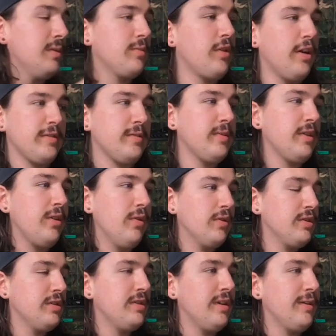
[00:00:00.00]
custom
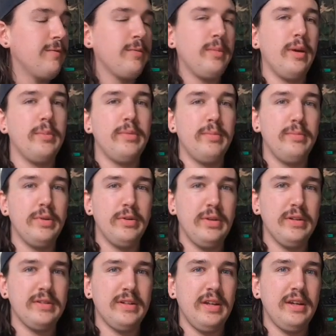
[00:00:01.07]
enclosures there for my
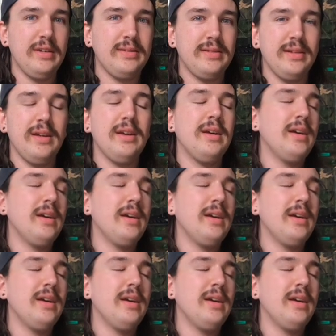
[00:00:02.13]
beauty snakes.